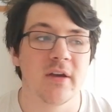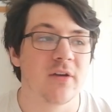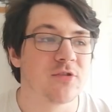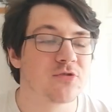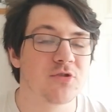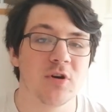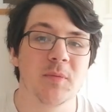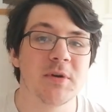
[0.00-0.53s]

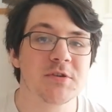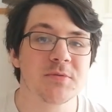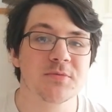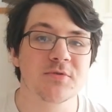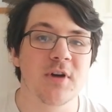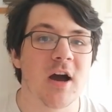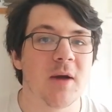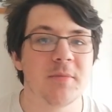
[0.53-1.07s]
So many
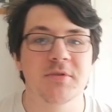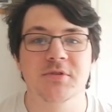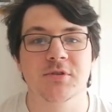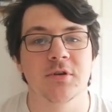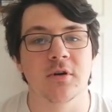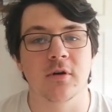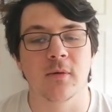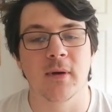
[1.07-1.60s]
subscribers
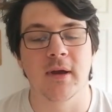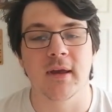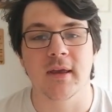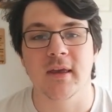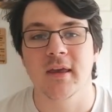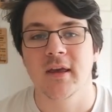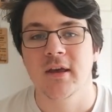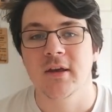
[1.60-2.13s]
so
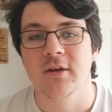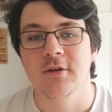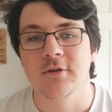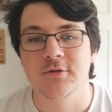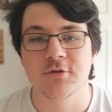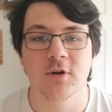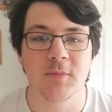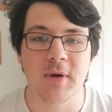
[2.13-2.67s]
quick.
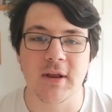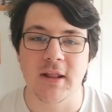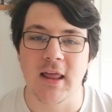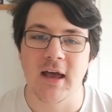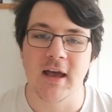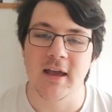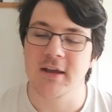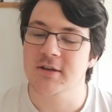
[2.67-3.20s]
So many
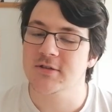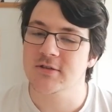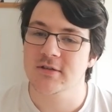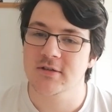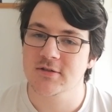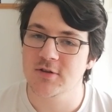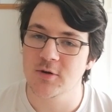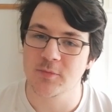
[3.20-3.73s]
likes.
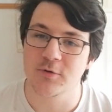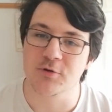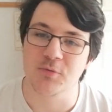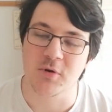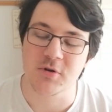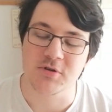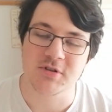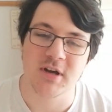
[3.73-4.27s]
So much
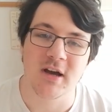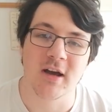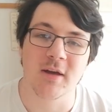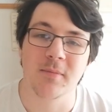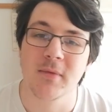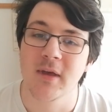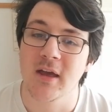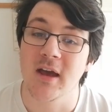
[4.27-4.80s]
watch
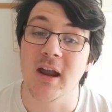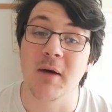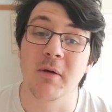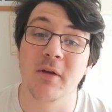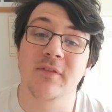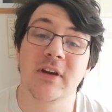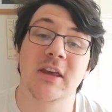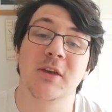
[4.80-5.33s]
time. And I
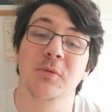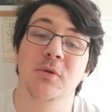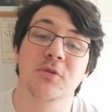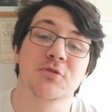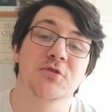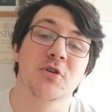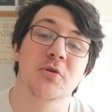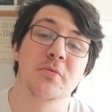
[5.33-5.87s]
want to thank you all
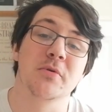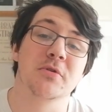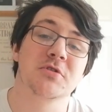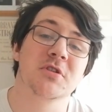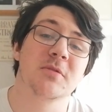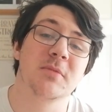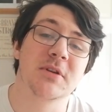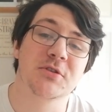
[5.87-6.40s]
so
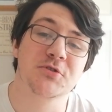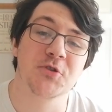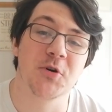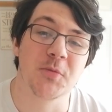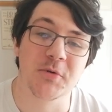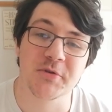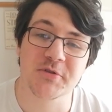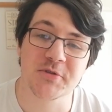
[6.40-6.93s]
much. It means so
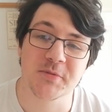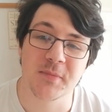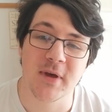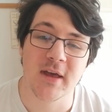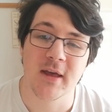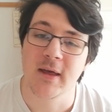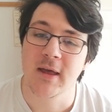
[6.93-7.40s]
much to me.